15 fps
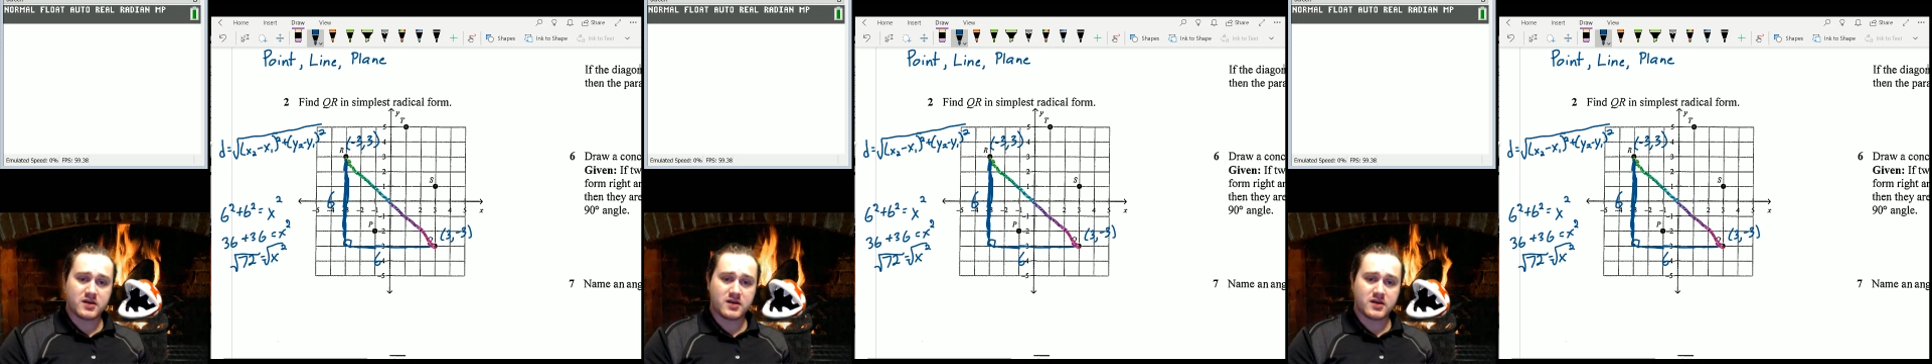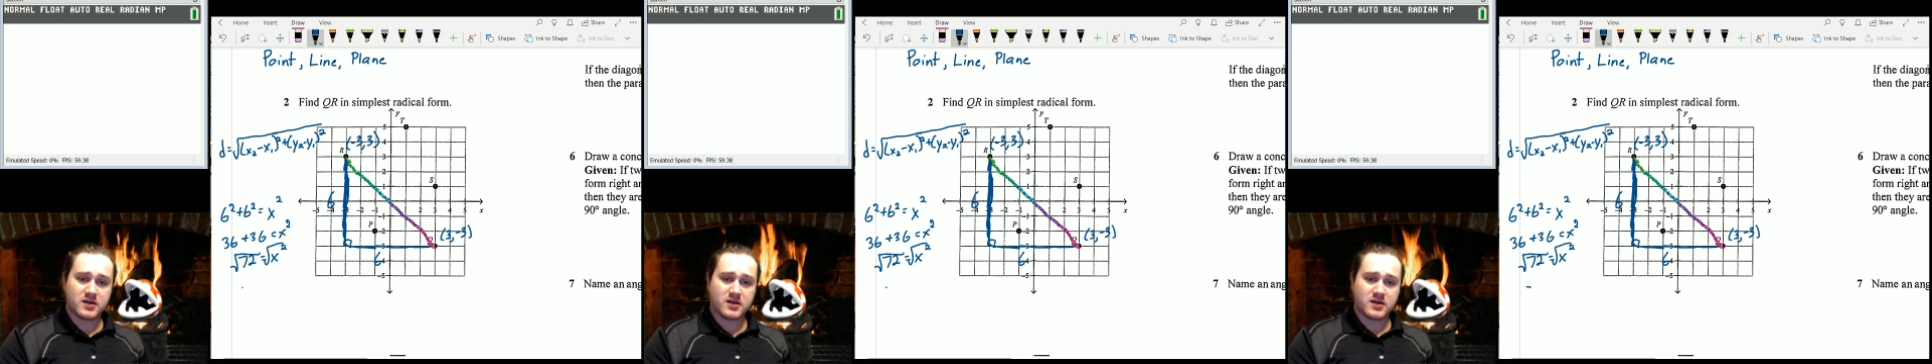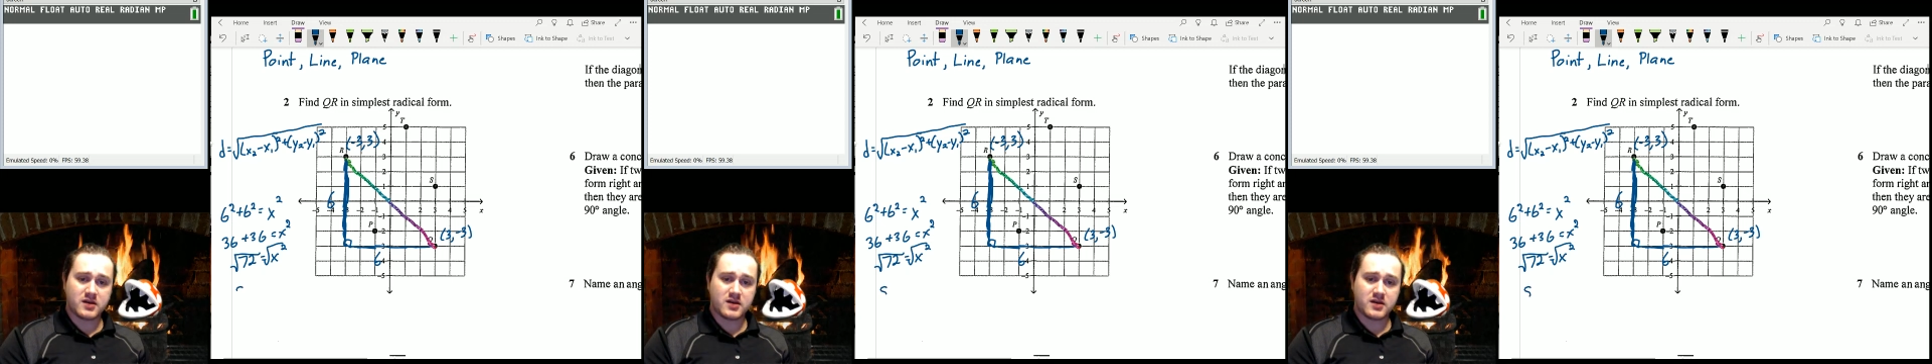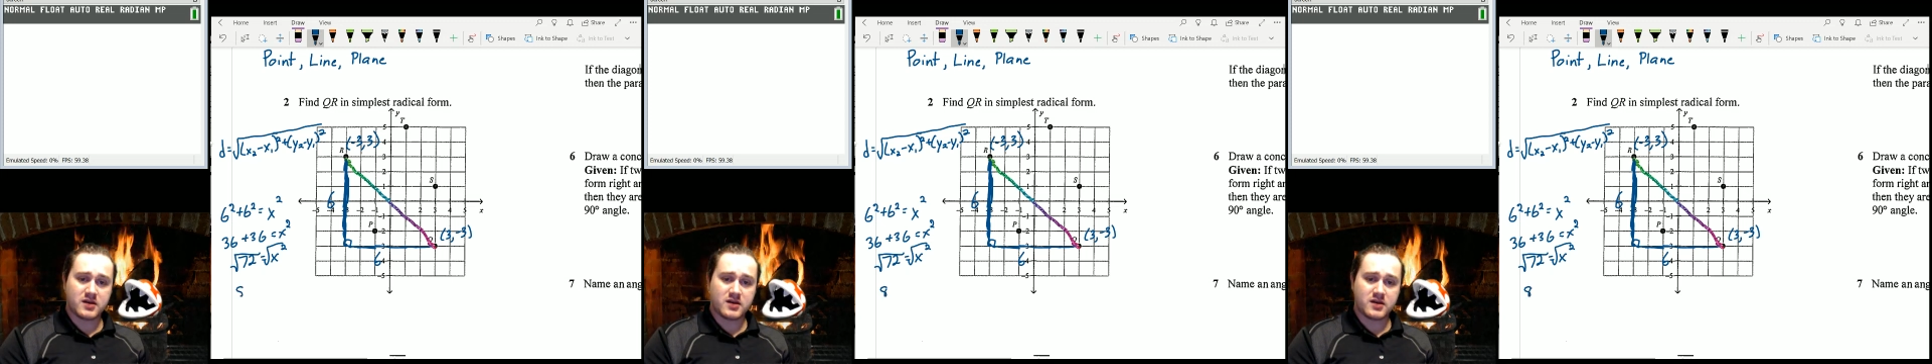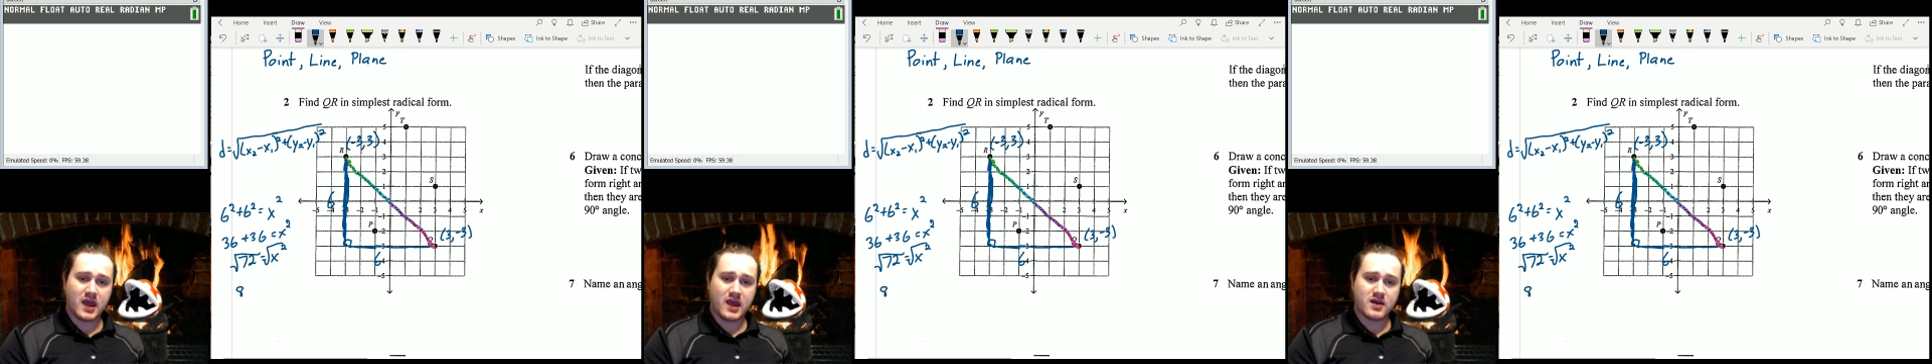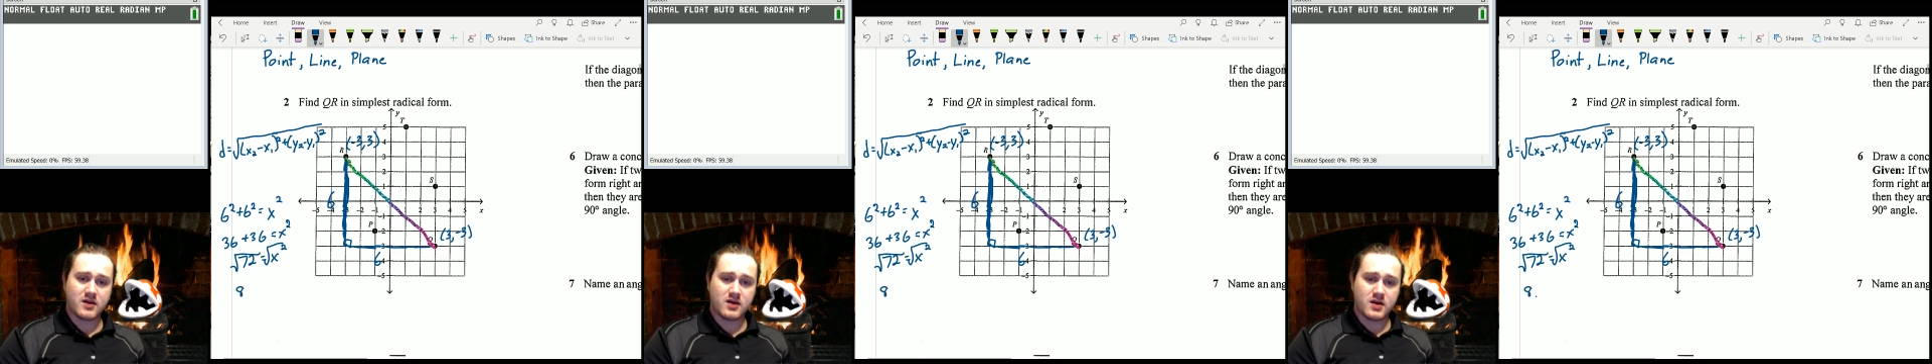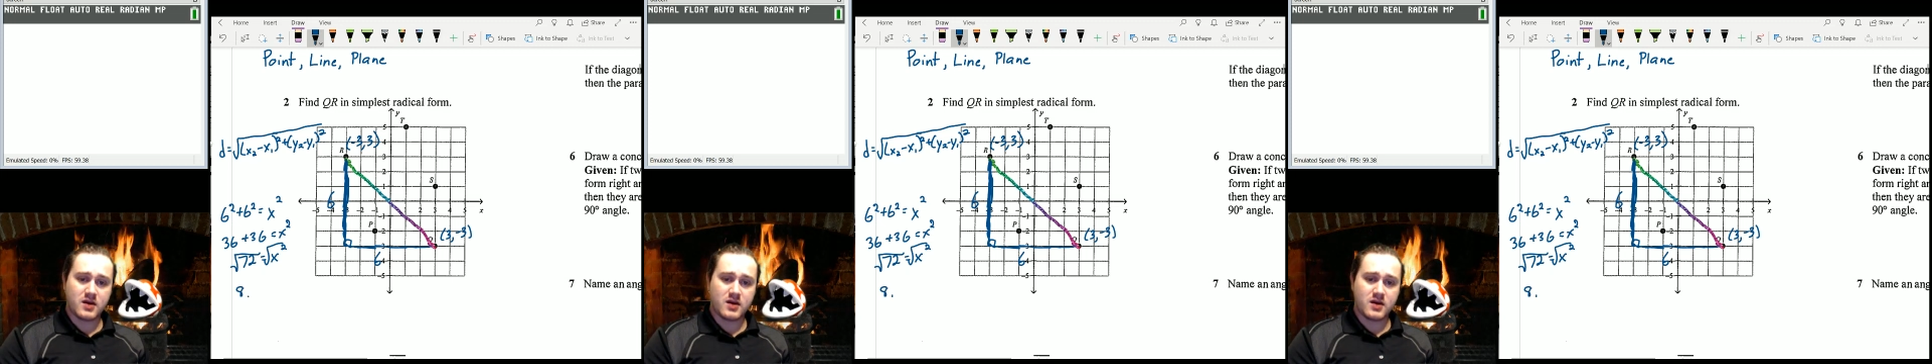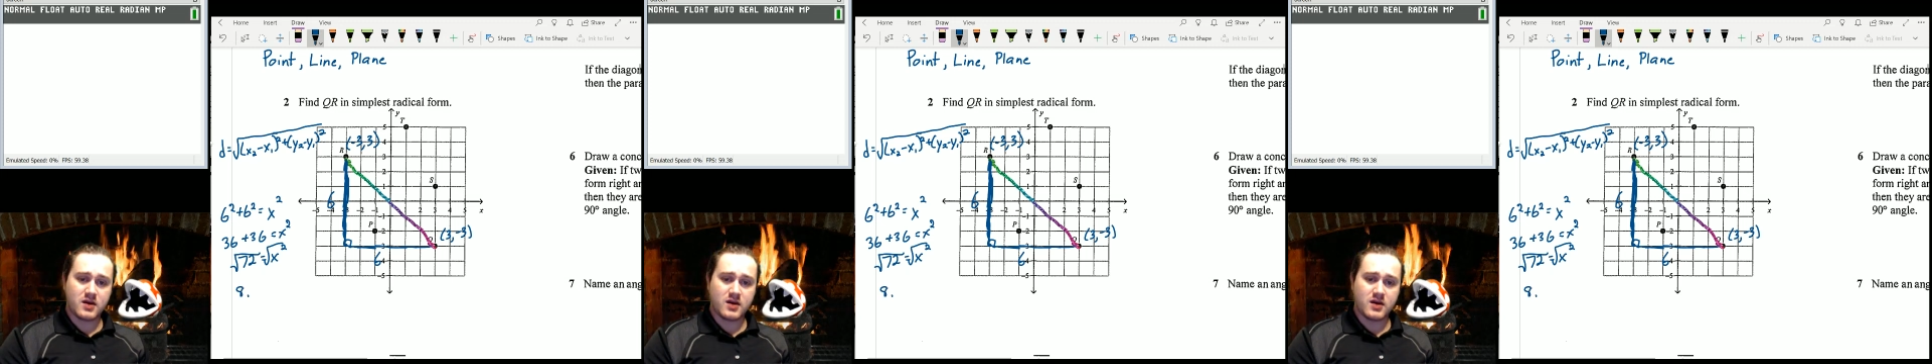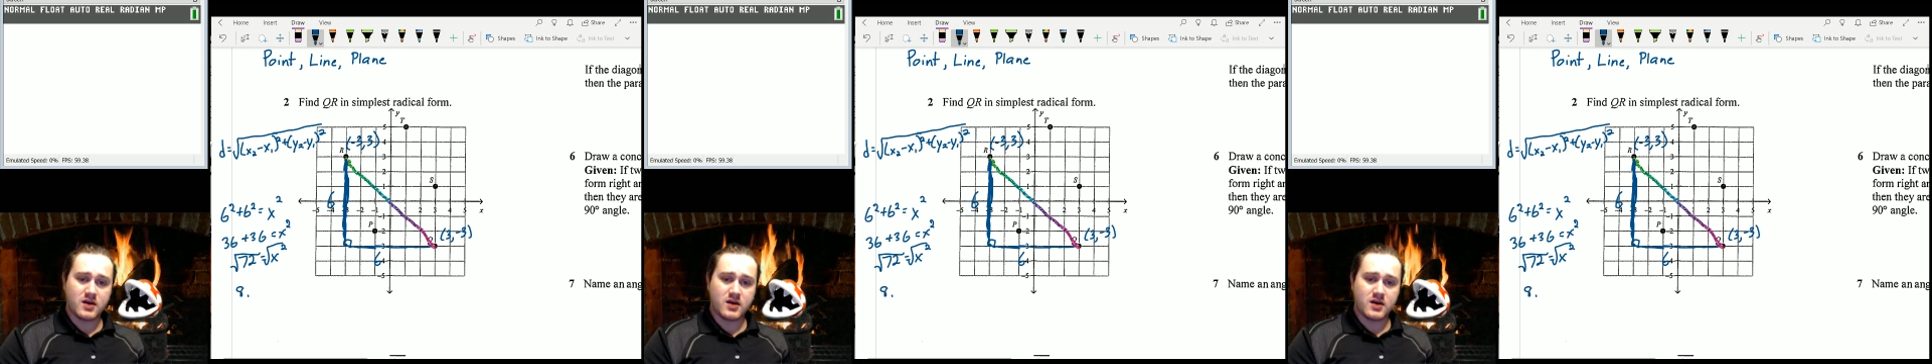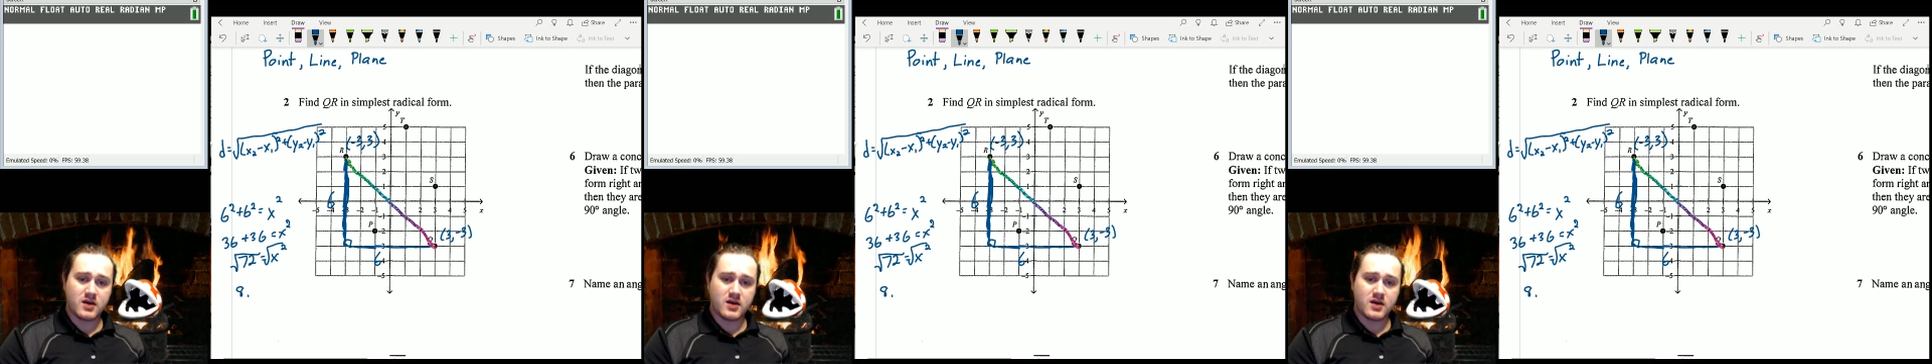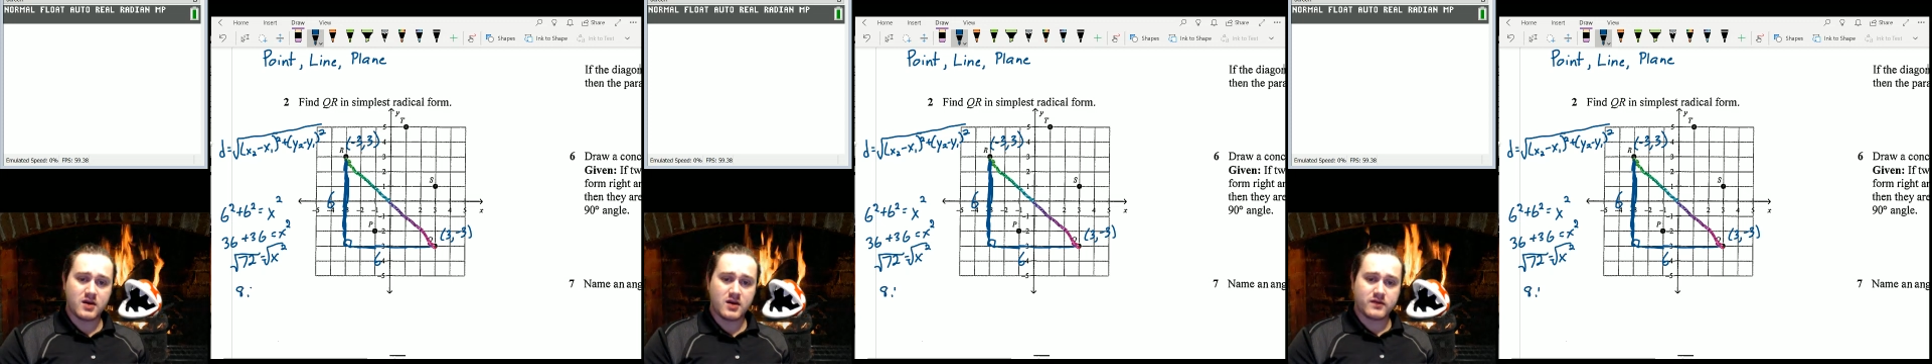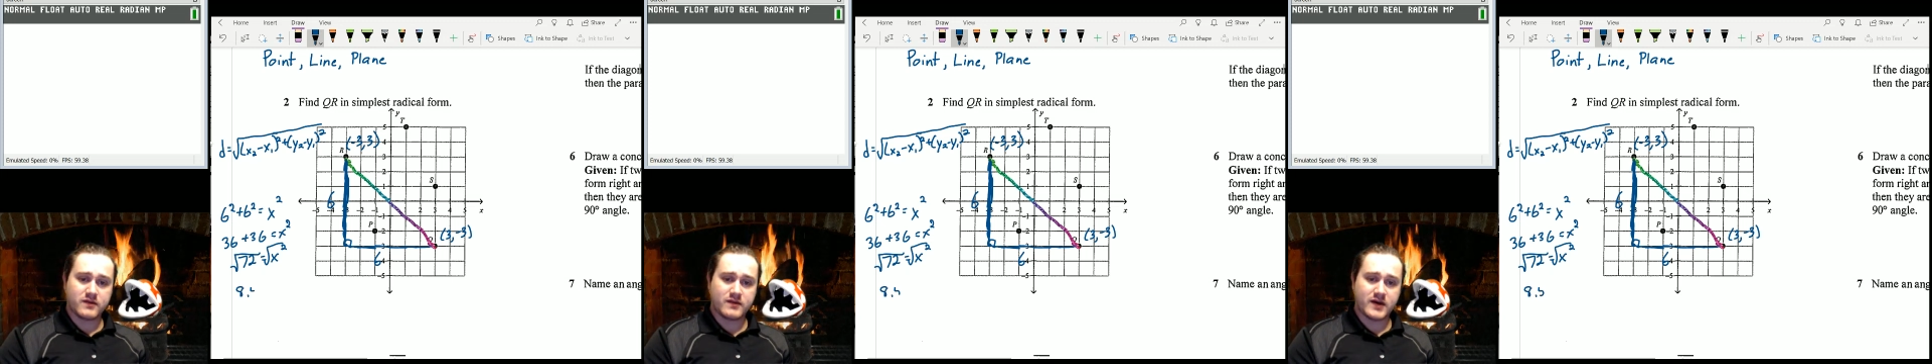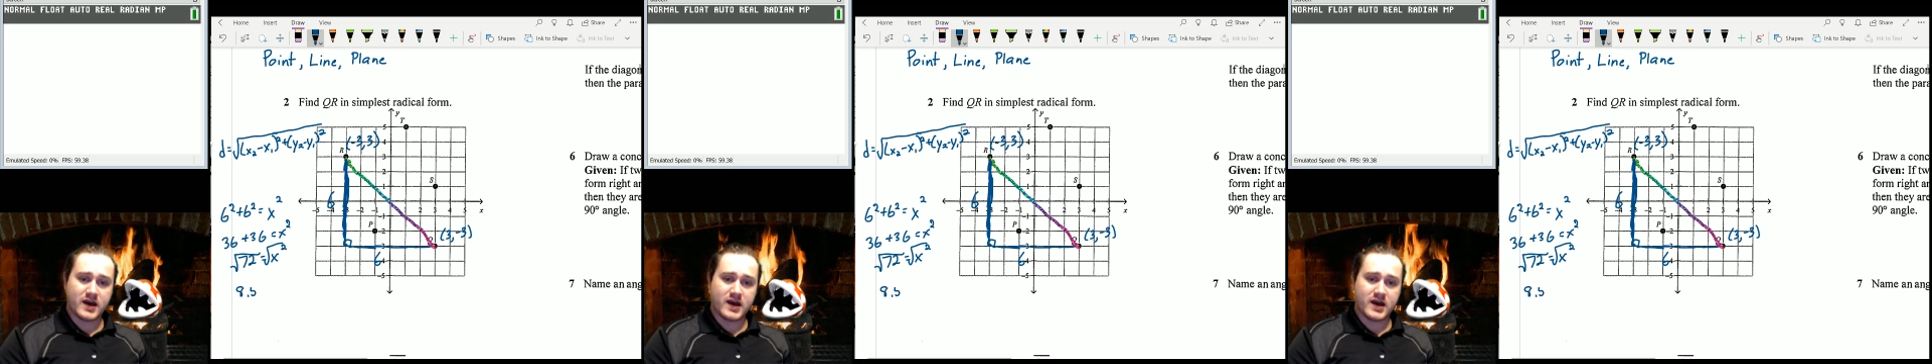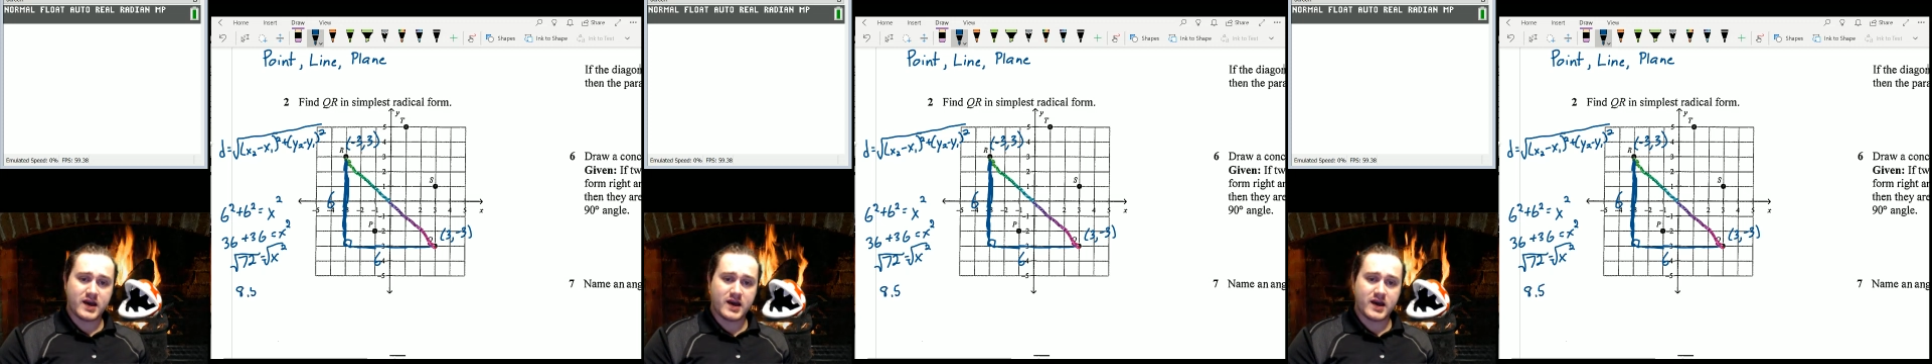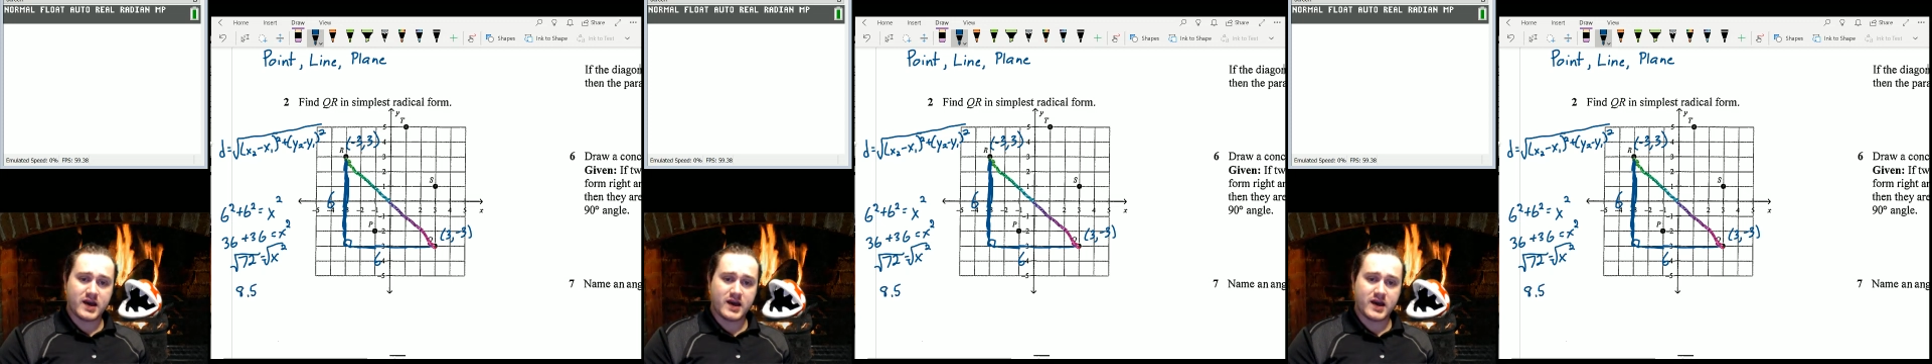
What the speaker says: we would get 8.5